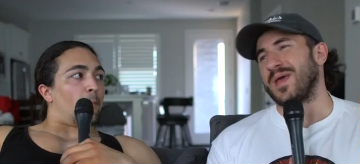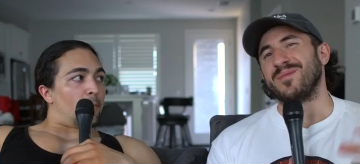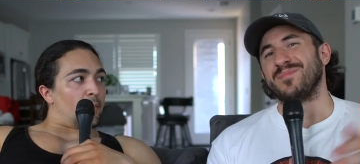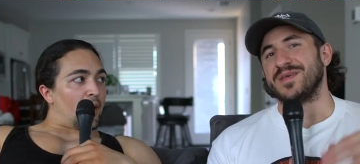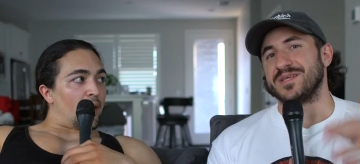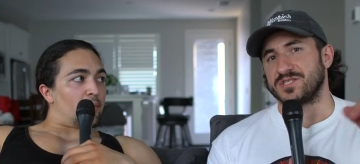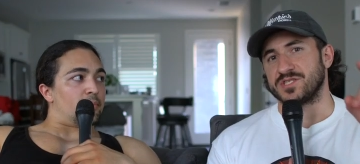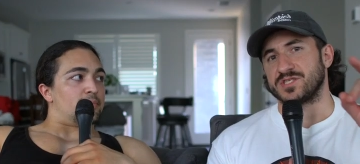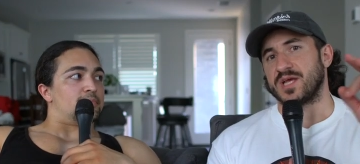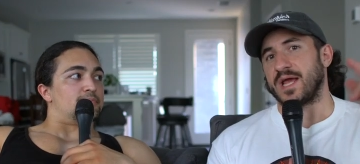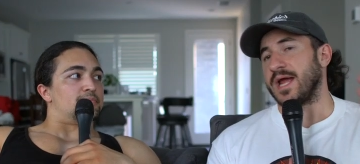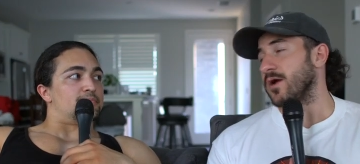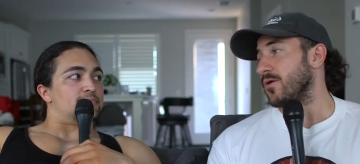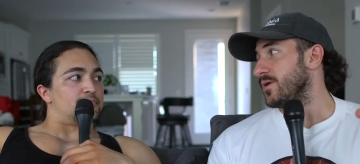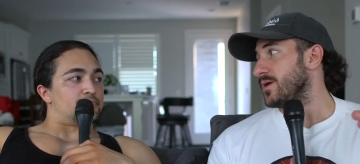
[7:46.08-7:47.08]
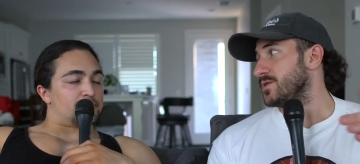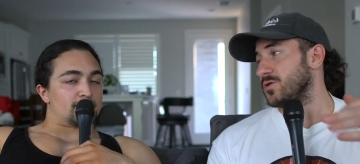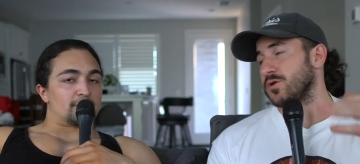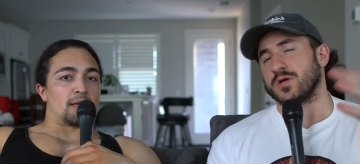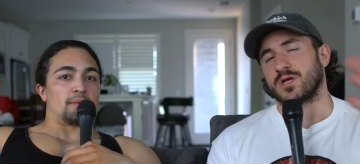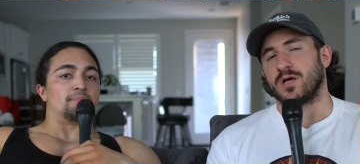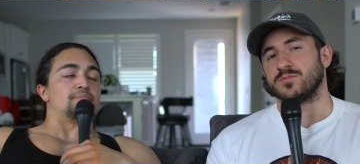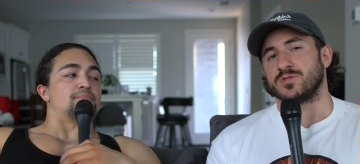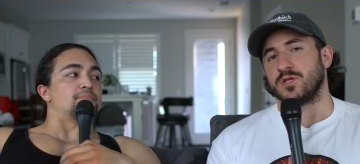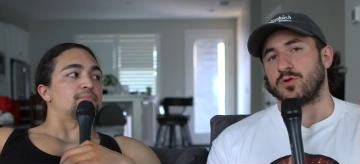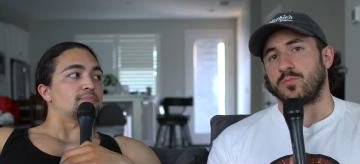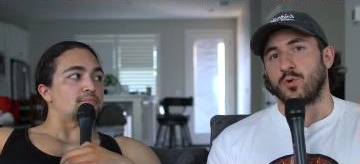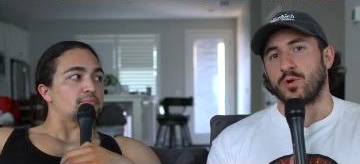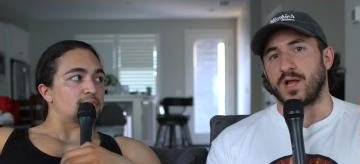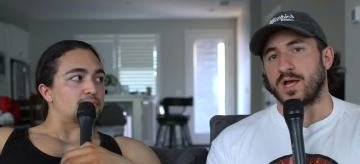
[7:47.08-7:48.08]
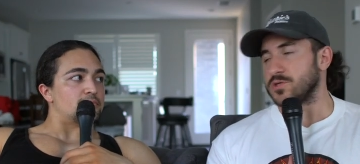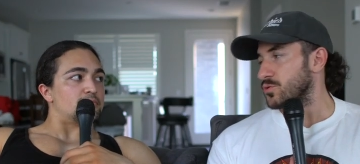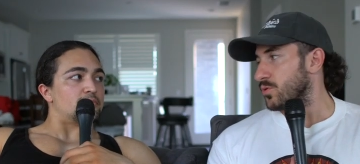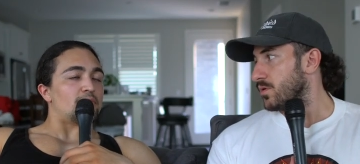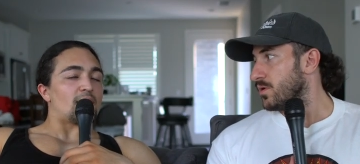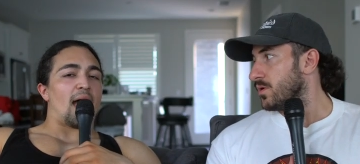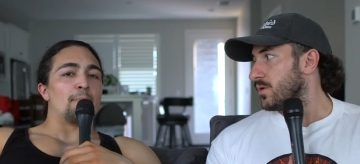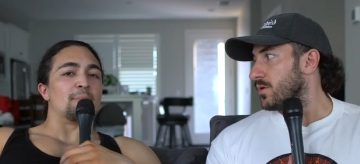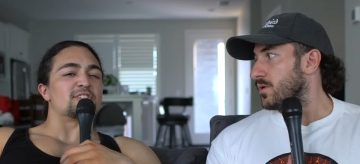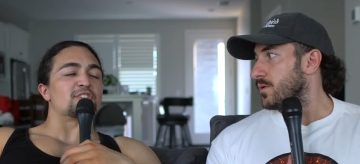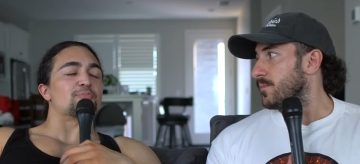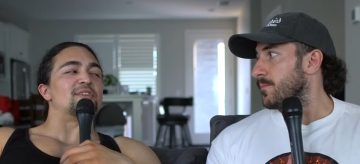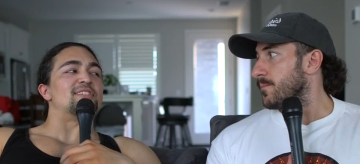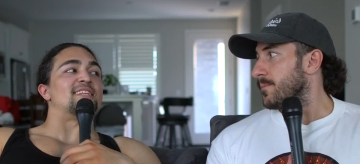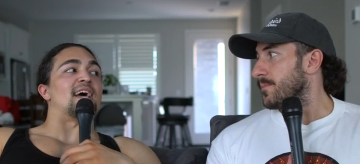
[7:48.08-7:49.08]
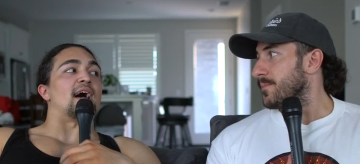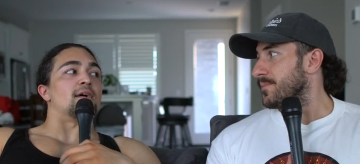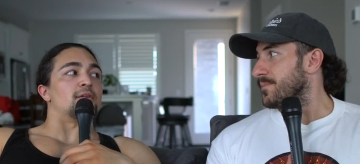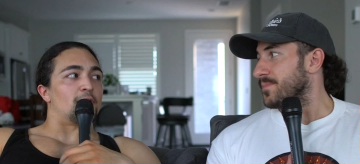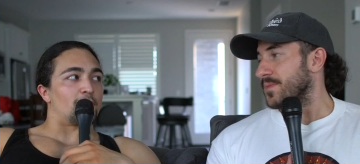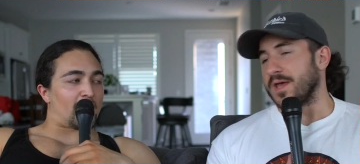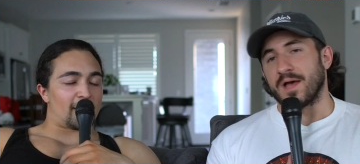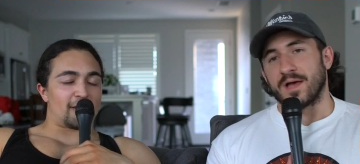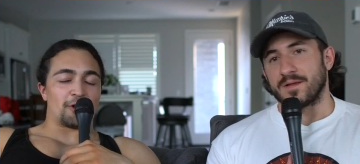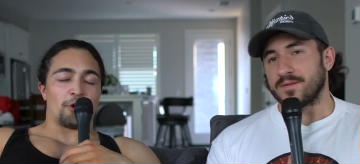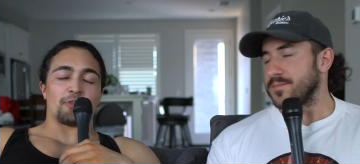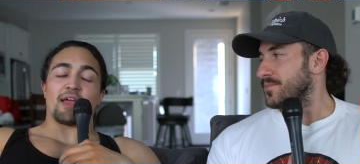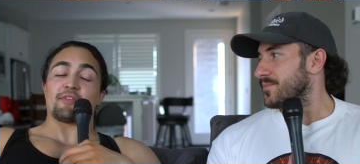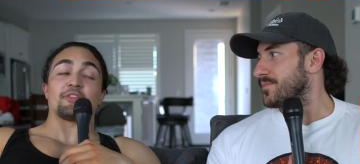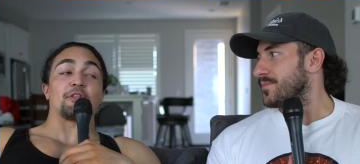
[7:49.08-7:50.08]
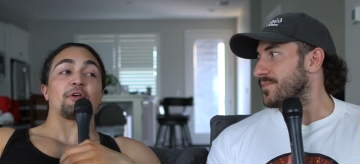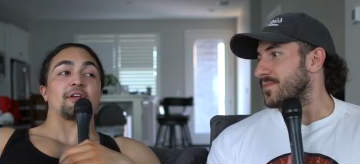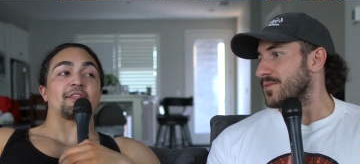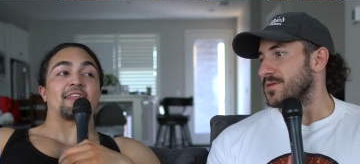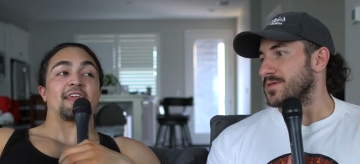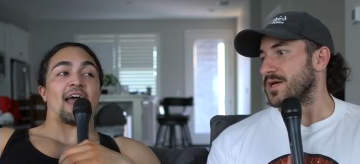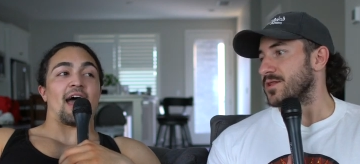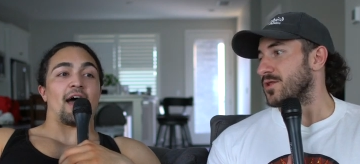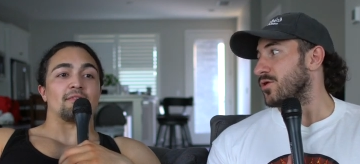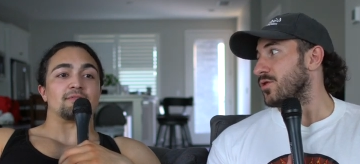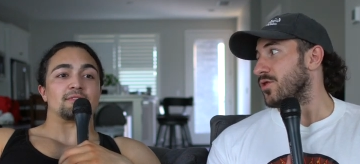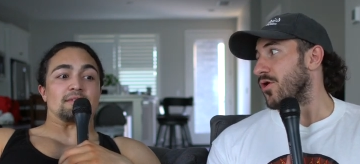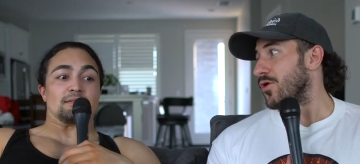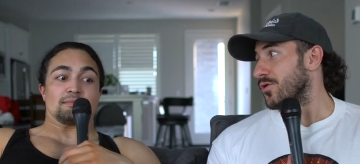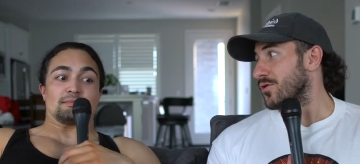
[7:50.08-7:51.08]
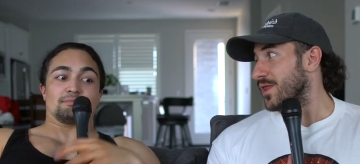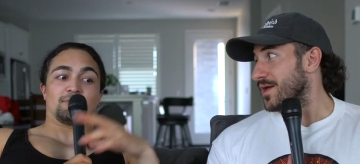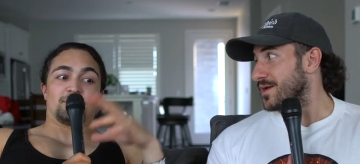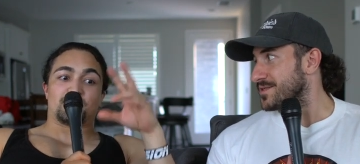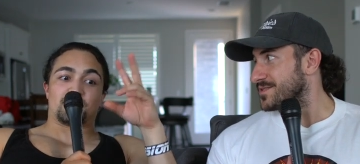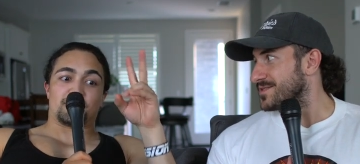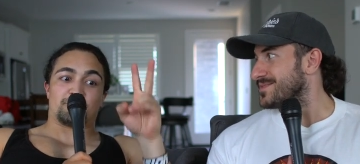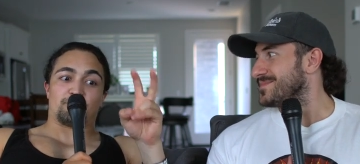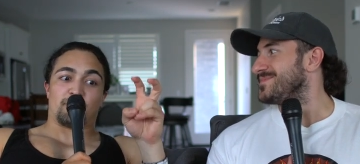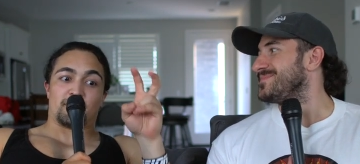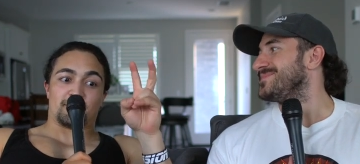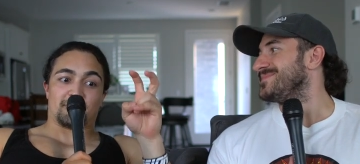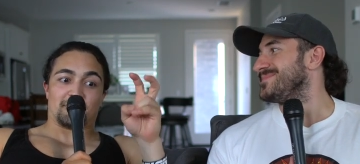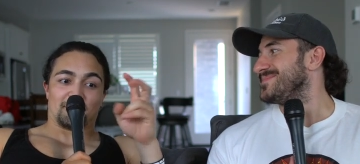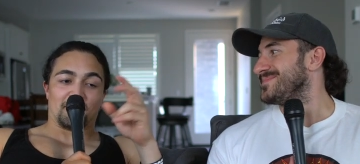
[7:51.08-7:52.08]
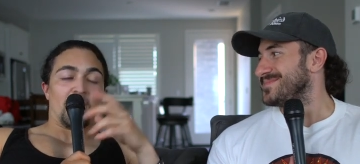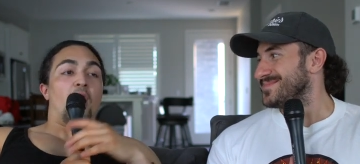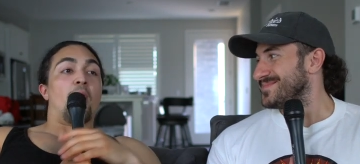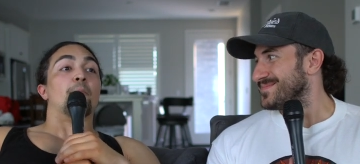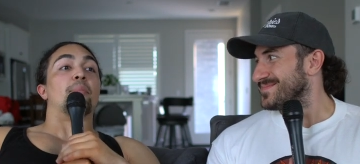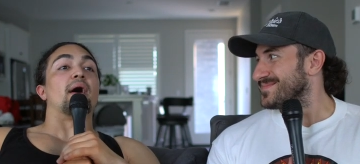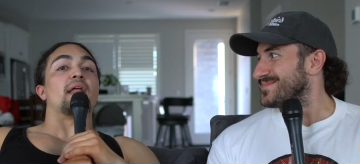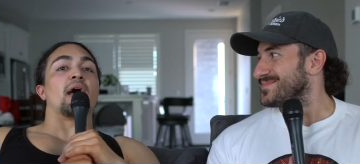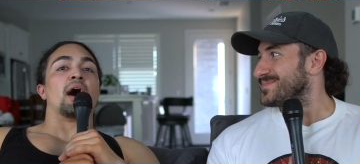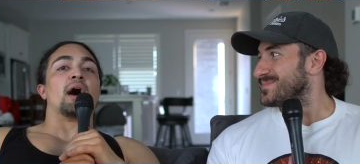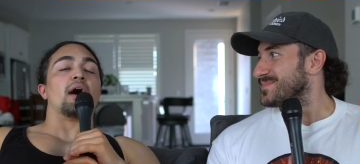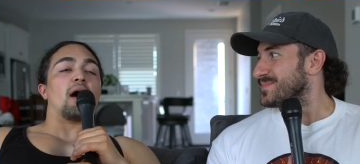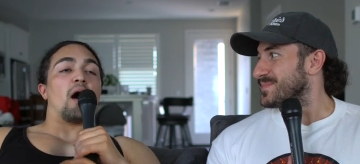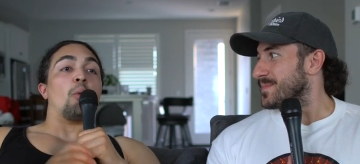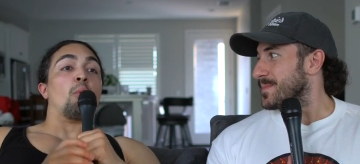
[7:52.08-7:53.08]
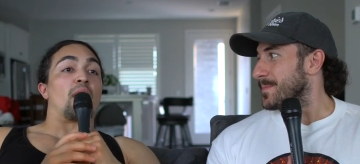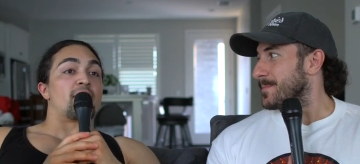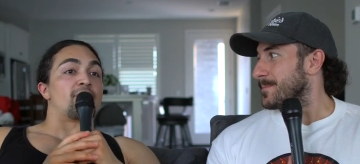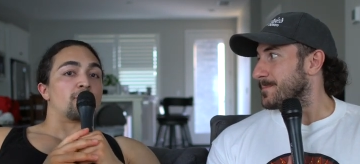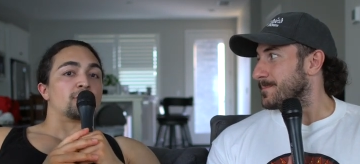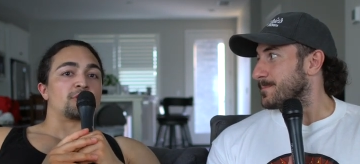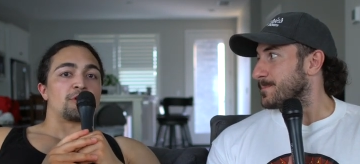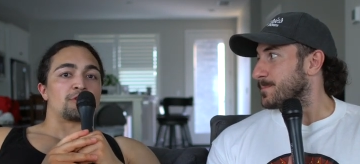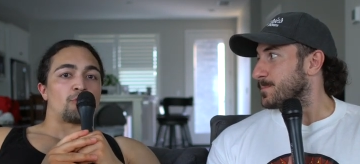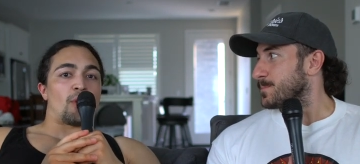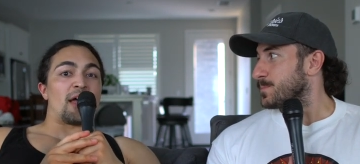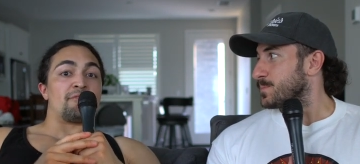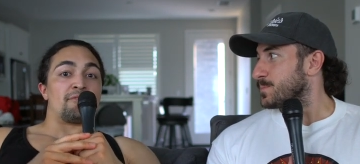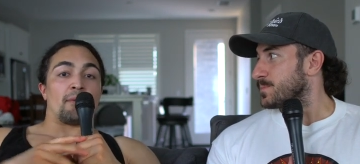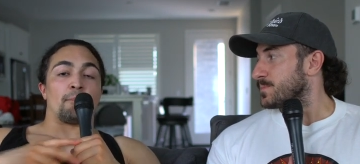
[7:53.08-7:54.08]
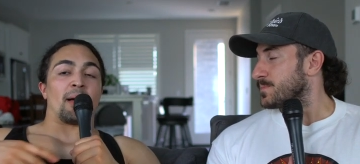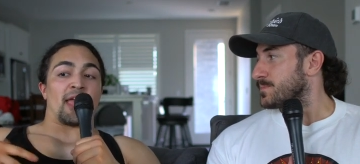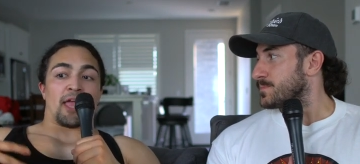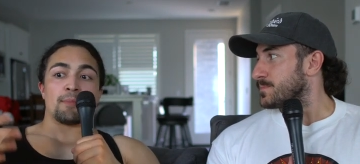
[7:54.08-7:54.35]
Speaker 1: Maybe yeah. it's just a hair easier. Yeah. It comes a little more natural.
Speaker 2: I'm a sprinter. Okay, yeah. you only have to look at the calves. Yeah, a little longer legs. but uh, when I first started squatting, my